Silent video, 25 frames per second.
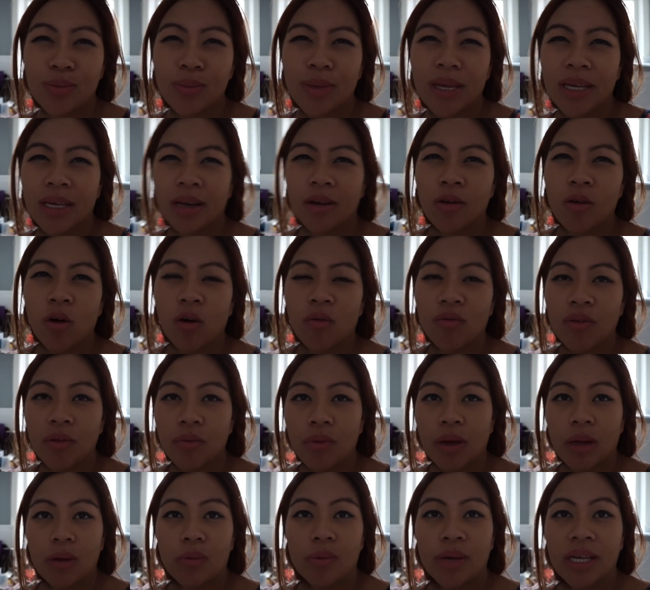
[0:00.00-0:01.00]
make a coffee
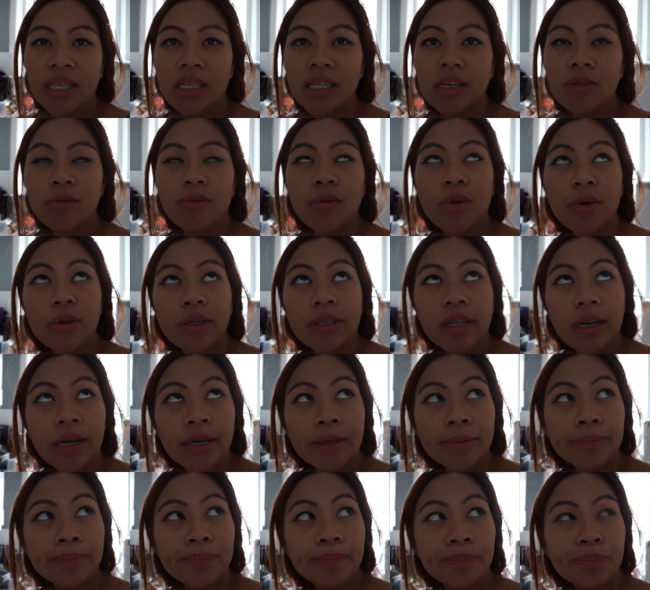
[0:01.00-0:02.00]
while waiting for
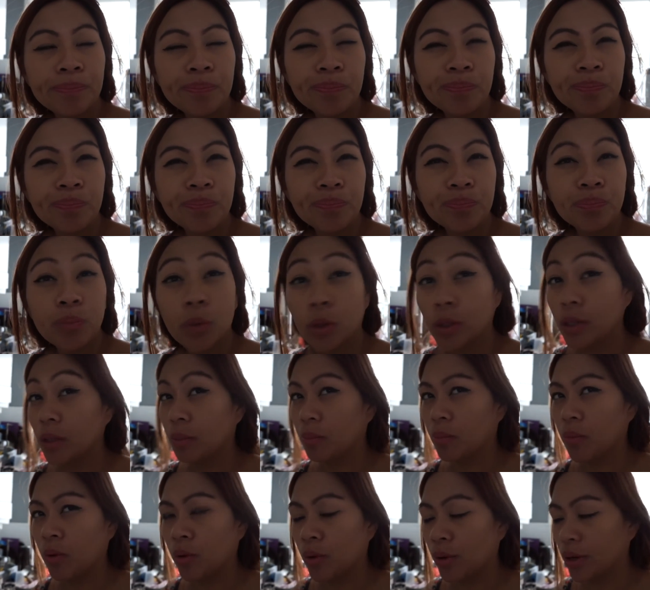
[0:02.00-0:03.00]
the
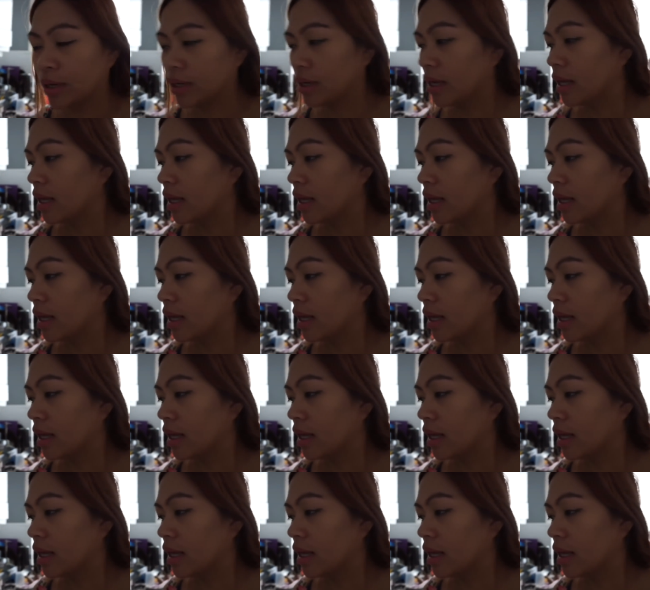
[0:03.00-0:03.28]
pork.